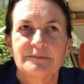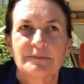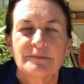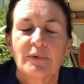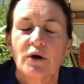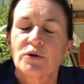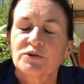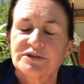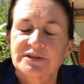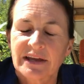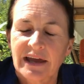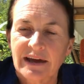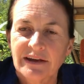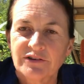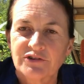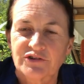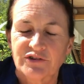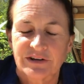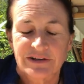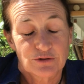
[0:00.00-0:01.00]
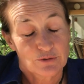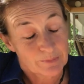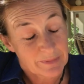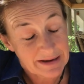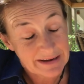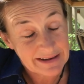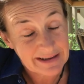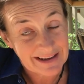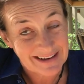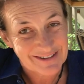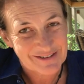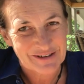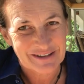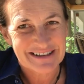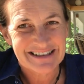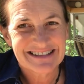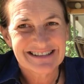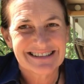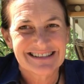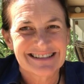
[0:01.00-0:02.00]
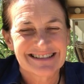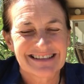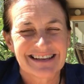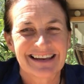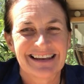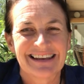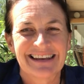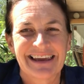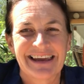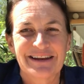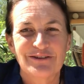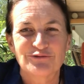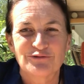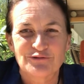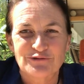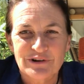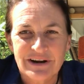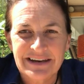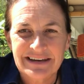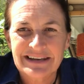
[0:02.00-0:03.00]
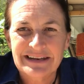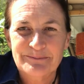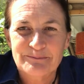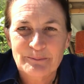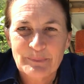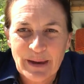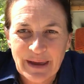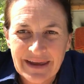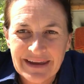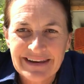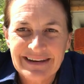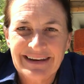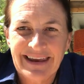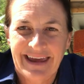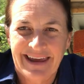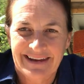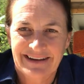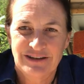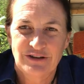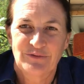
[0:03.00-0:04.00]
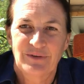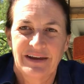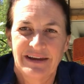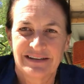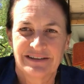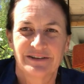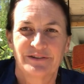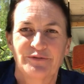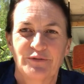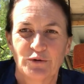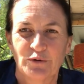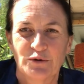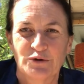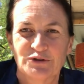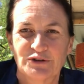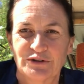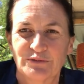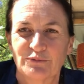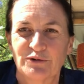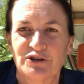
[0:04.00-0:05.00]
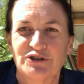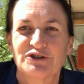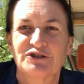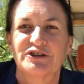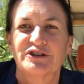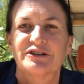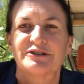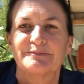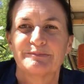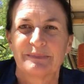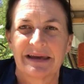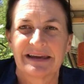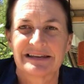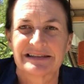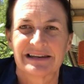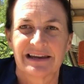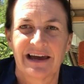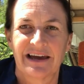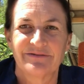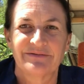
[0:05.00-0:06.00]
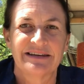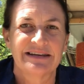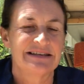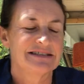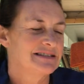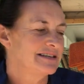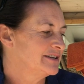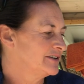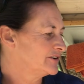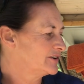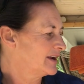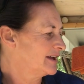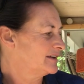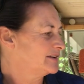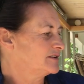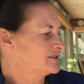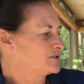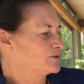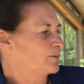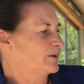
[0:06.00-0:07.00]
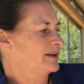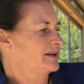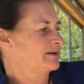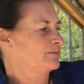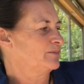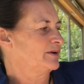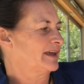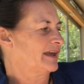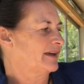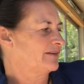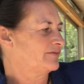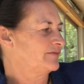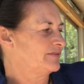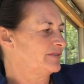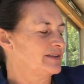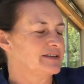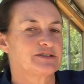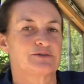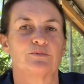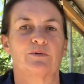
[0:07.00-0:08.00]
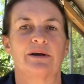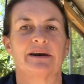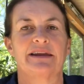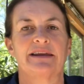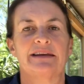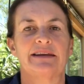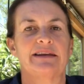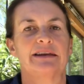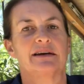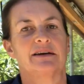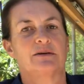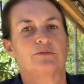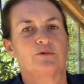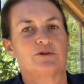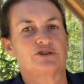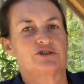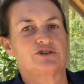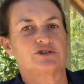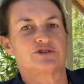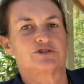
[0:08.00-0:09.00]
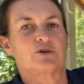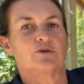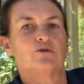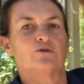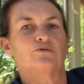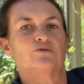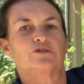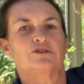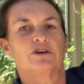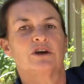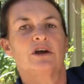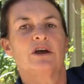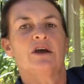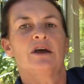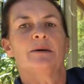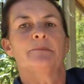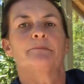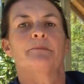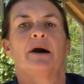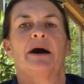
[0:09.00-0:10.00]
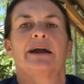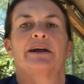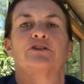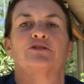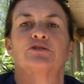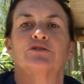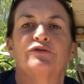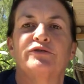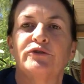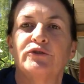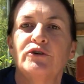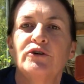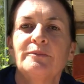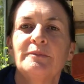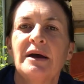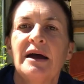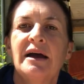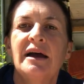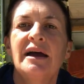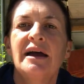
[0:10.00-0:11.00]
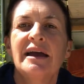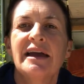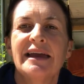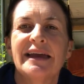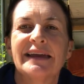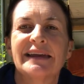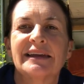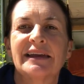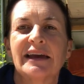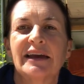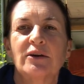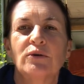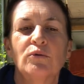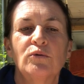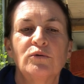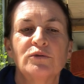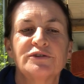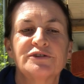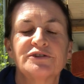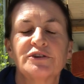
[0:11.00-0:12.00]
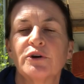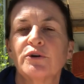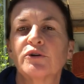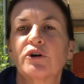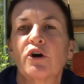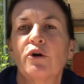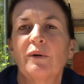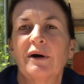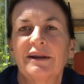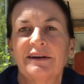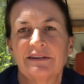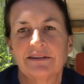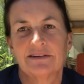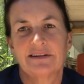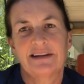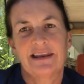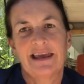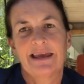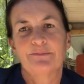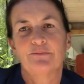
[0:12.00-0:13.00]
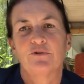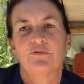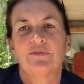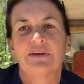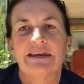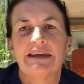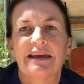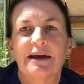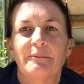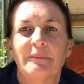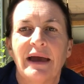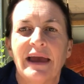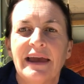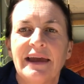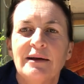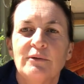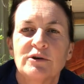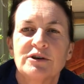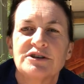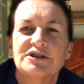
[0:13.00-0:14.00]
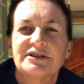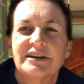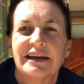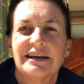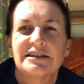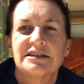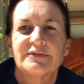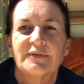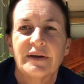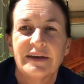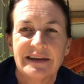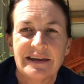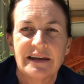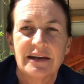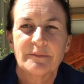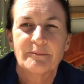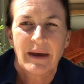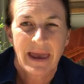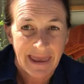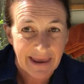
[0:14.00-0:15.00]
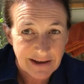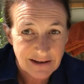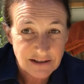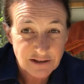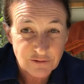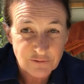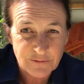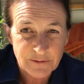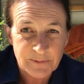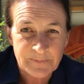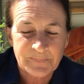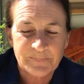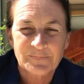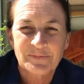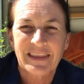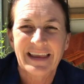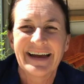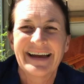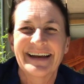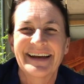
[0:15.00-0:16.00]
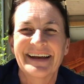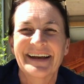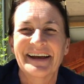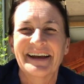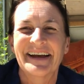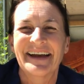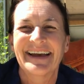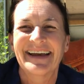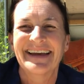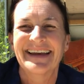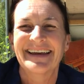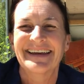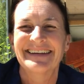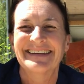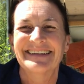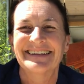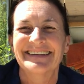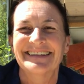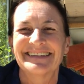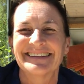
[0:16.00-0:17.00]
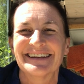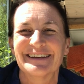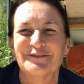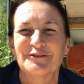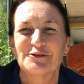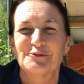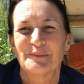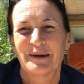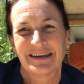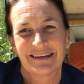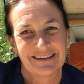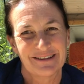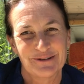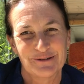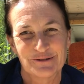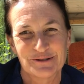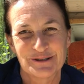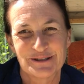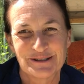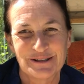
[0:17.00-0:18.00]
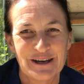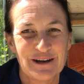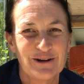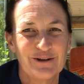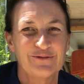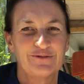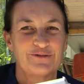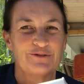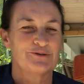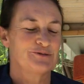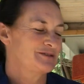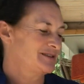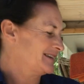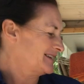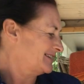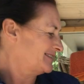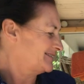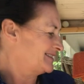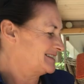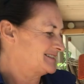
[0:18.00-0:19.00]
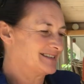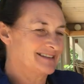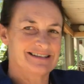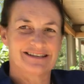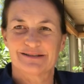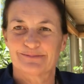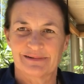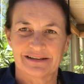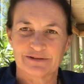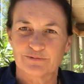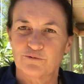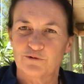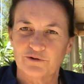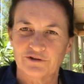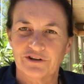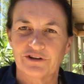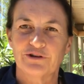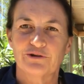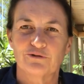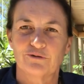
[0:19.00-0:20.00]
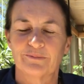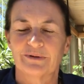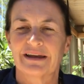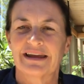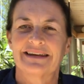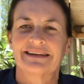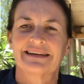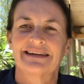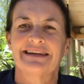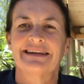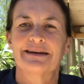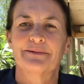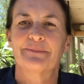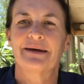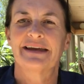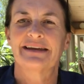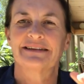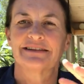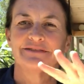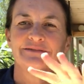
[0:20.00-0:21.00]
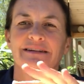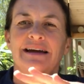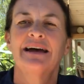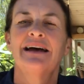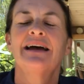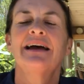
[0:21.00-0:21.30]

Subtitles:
Many countries sell a ready-made activated version, which just makes life easier. And in Sweden, we have this one here, which is called Microfirm. It can also go under the name of EMA, which stands for EM Active. And if you make it yourself using this and this plus water, you'll get EM Active.